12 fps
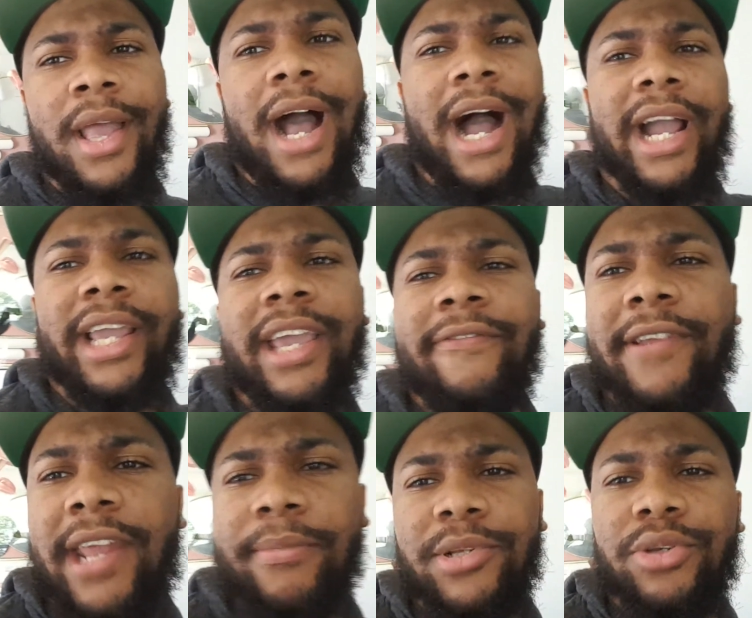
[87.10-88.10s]
I gave
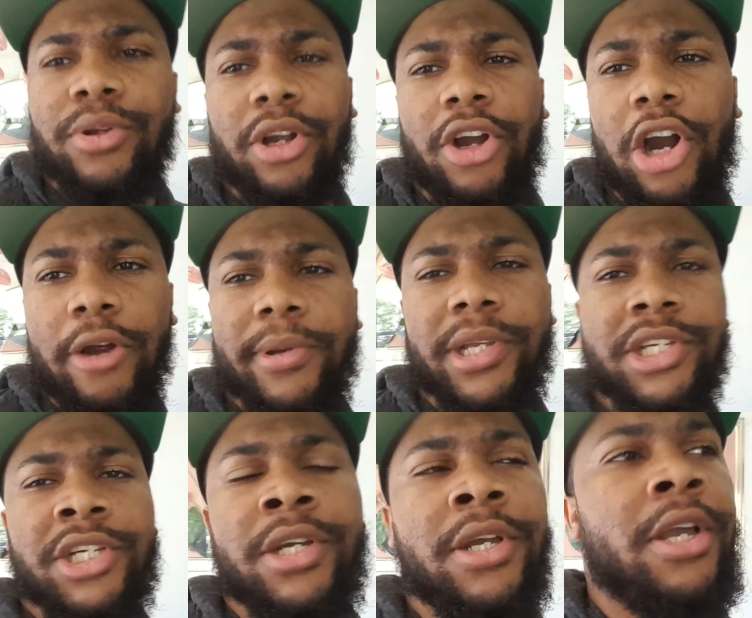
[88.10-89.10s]
an episode of
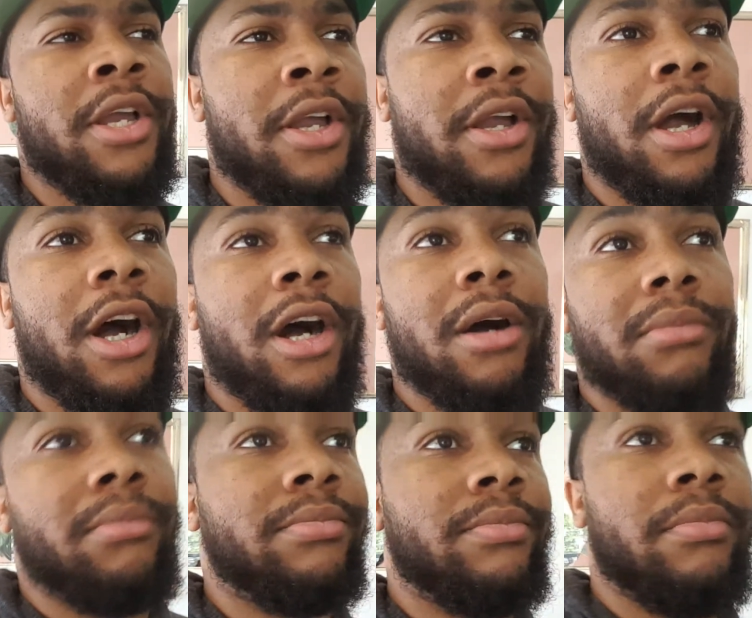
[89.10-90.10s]
garbage.
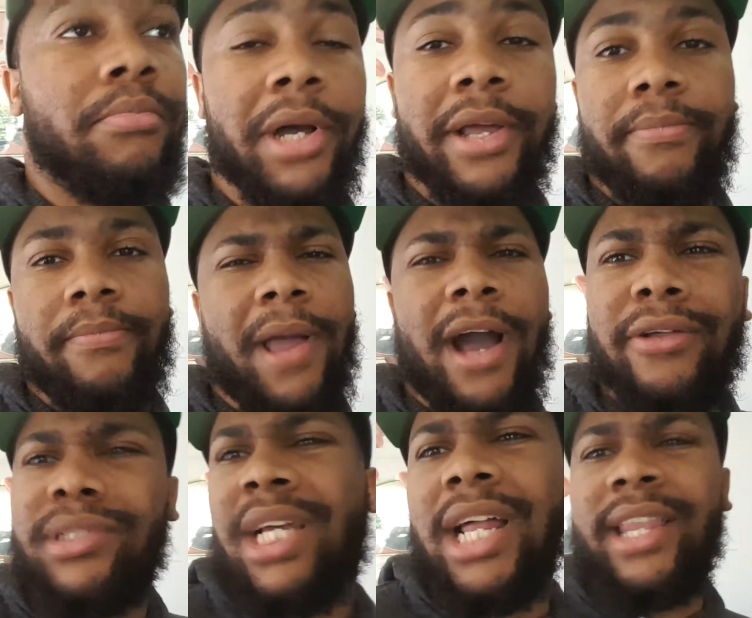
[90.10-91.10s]
But
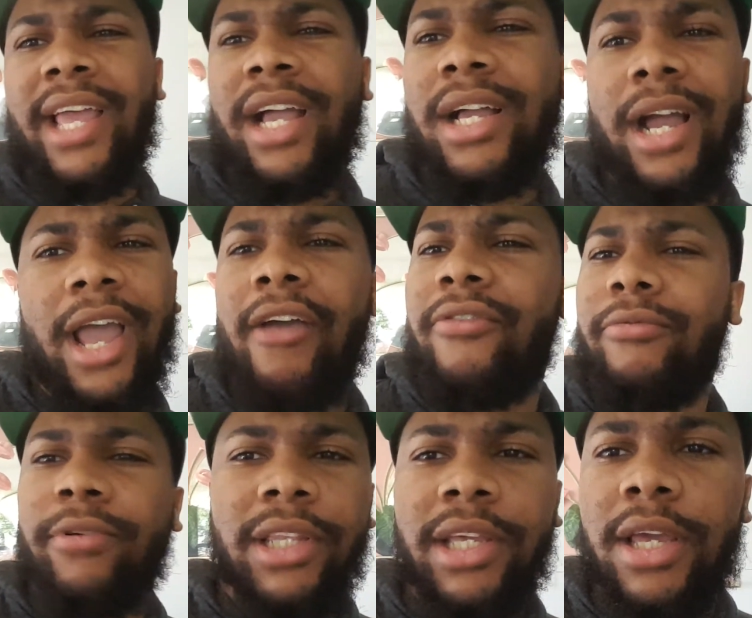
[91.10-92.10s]
outside of that, I
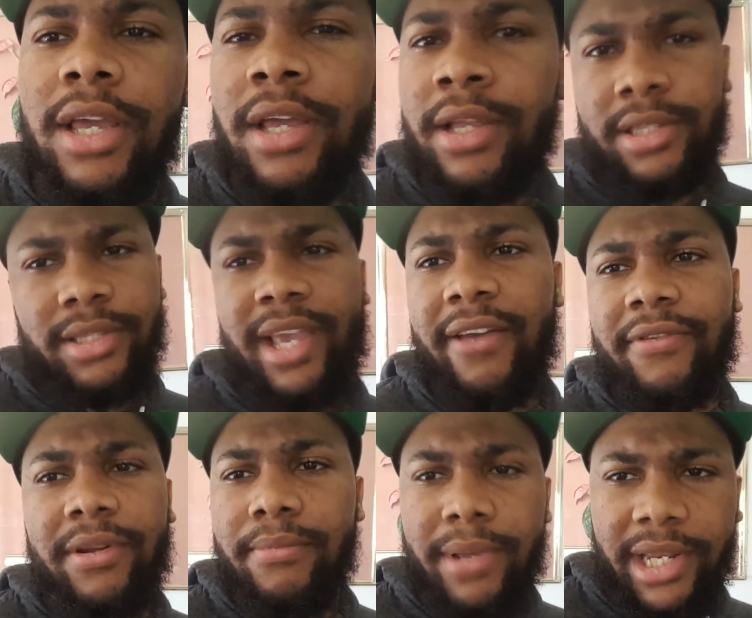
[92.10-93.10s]
haven't really
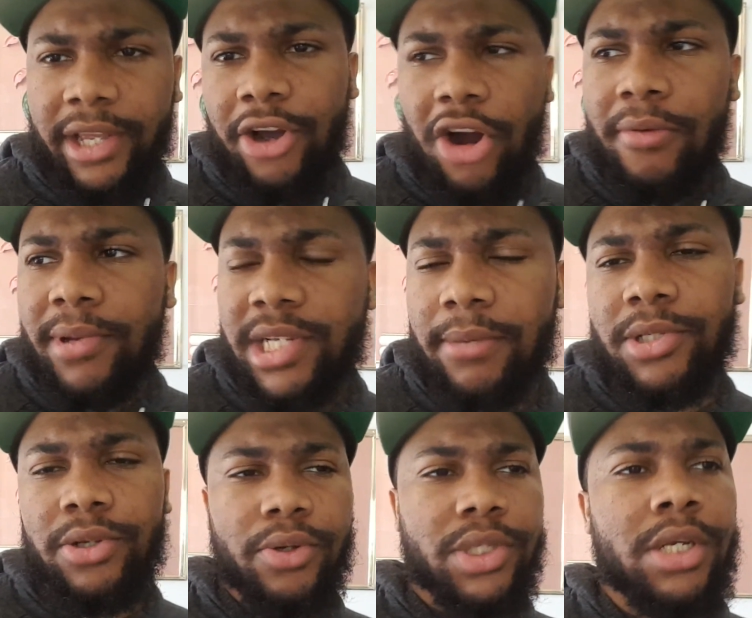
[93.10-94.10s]
given many garbage
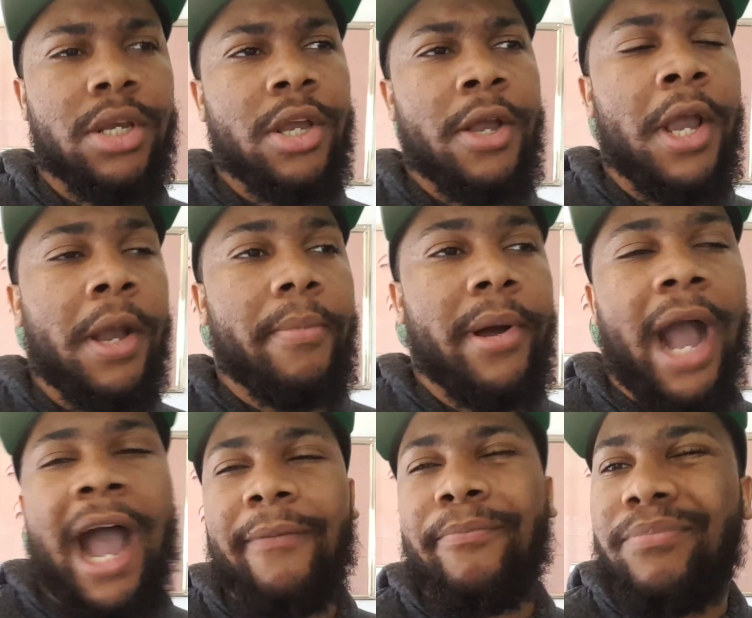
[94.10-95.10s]
episodes. But
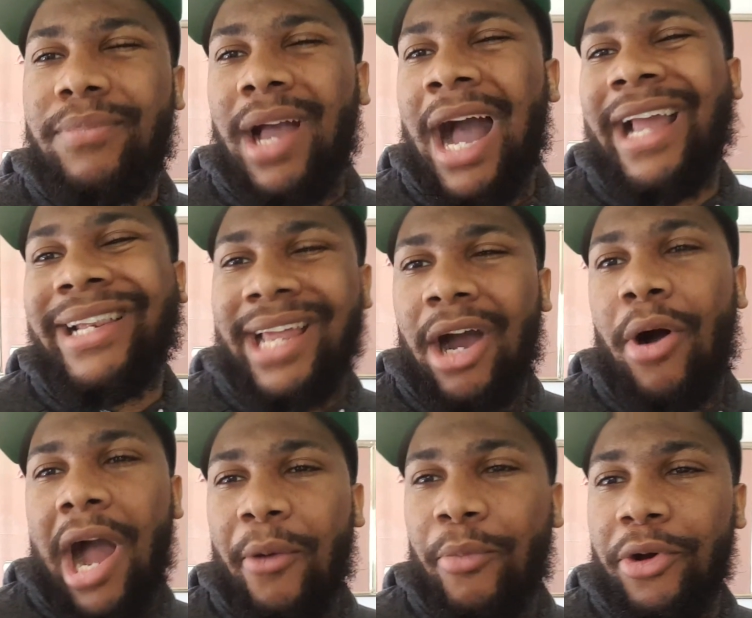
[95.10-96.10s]
I doubt
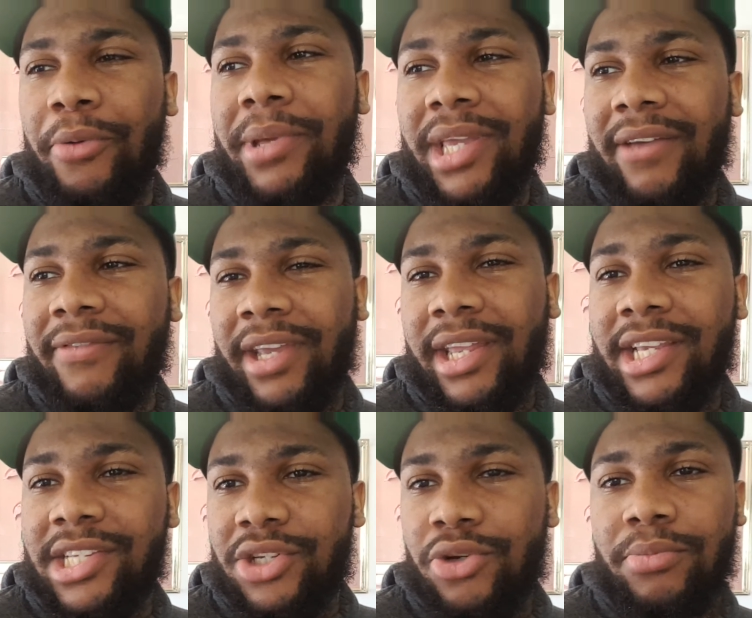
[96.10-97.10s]
I will be giving any
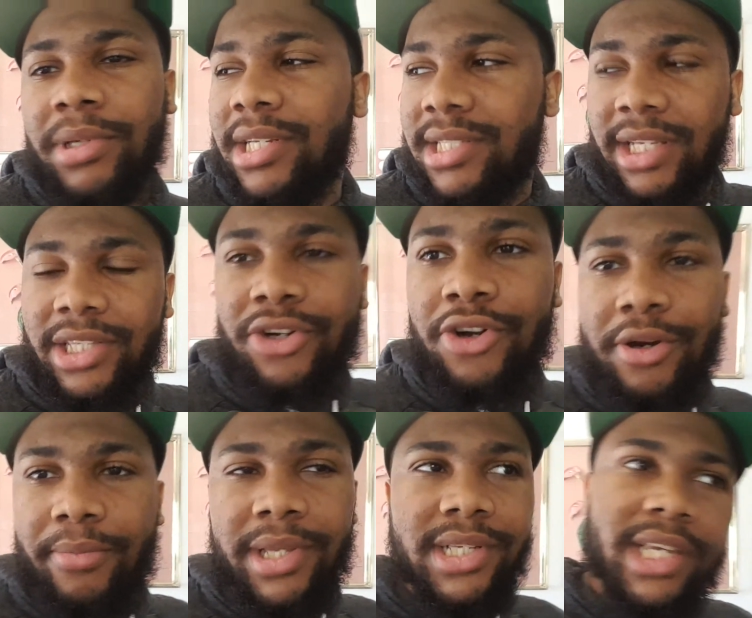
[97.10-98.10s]
soon because the
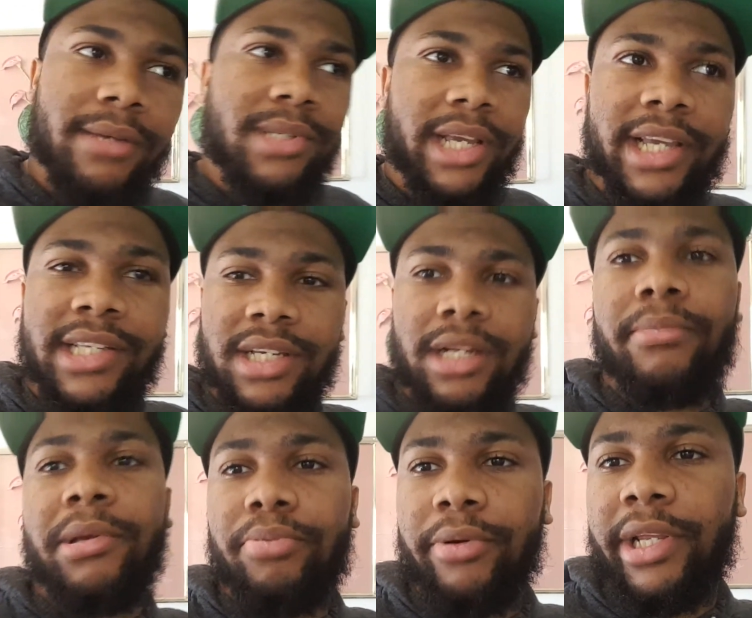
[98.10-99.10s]
tournament seems like it's going to
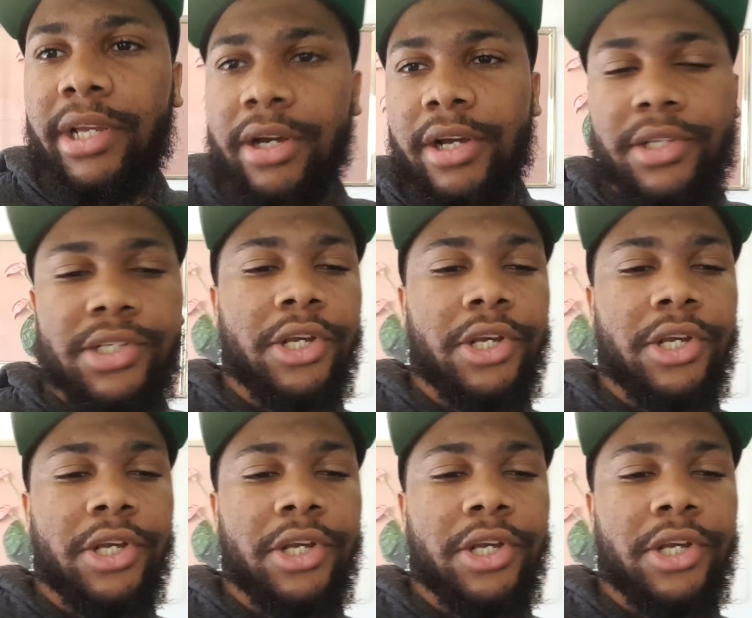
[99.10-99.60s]
be pretty good.